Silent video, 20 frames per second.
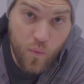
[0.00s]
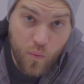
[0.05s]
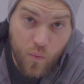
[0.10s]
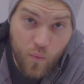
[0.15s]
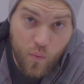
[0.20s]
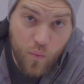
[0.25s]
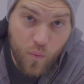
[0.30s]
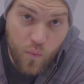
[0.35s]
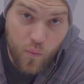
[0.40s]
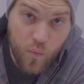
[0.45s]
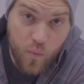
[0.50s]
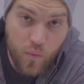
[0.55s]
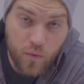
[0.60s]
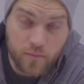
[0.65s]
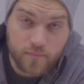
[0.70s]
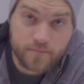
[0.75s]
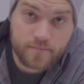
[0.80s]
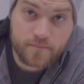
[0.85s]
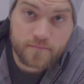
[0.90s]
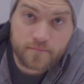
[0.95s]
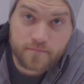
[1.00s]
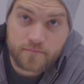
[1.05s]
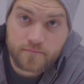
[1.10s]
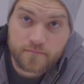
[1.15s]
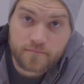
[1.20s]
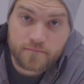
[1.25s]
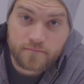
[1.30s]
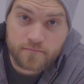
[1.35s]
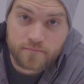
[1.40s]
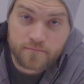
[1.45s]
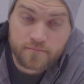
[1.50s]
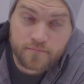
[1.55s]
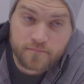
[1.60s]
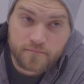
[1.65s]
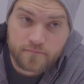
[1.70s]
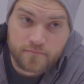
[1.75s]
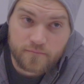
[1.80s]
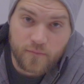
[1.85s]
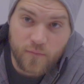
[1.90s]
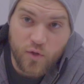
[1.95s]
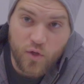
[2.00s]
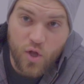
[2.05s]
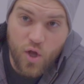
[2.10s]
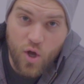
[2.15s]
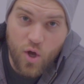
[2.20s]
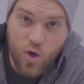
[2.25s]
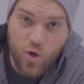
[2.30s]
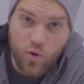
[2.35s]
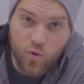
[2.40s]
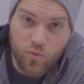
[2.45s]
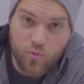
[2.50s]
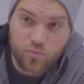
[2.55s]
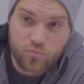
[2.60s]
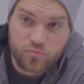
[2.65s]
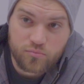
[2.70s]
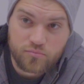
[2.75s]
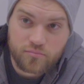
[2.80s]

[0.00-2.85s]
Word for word: Is your job easy? No.